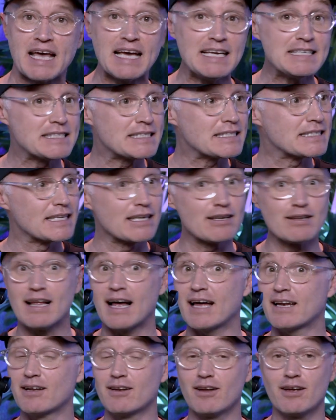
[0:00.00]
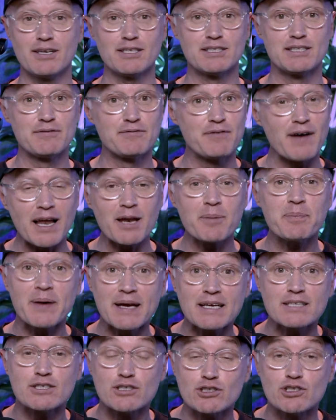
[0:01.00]
He still had a lot of
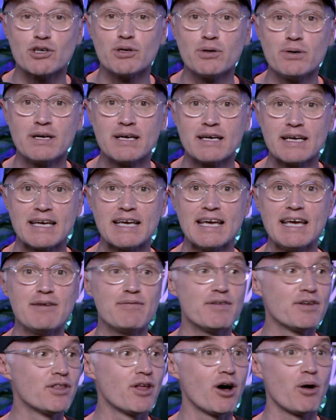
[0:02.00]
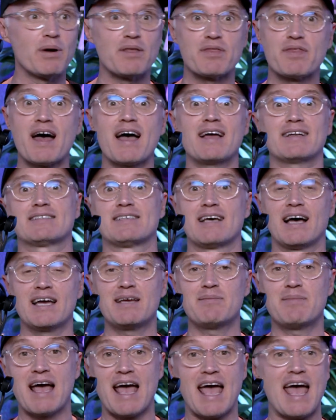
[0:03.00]
developing to do, even though at that
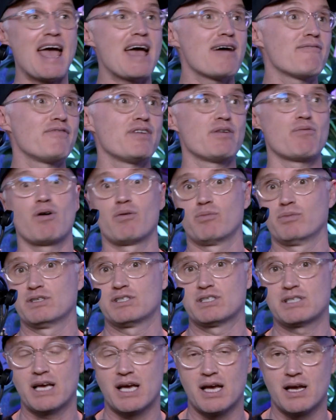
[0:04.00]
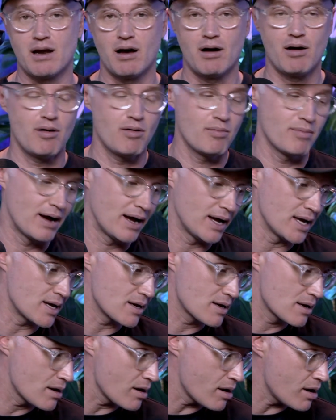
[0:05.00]
time, everyone was saying, oh
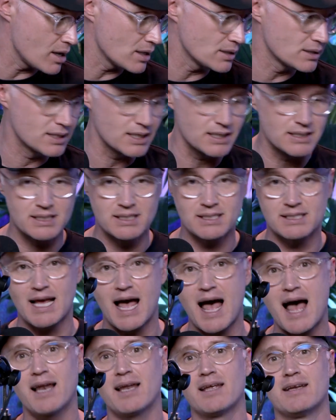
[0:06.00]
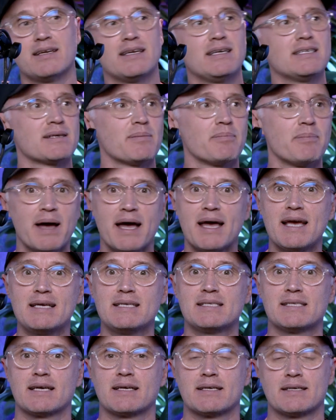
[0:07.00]
my God, this talent is
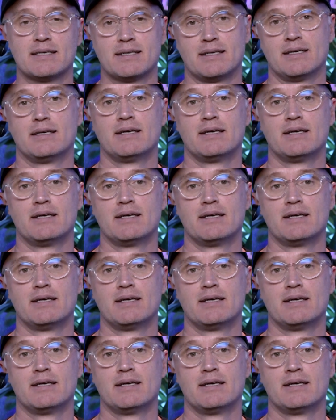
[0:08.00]
amazing.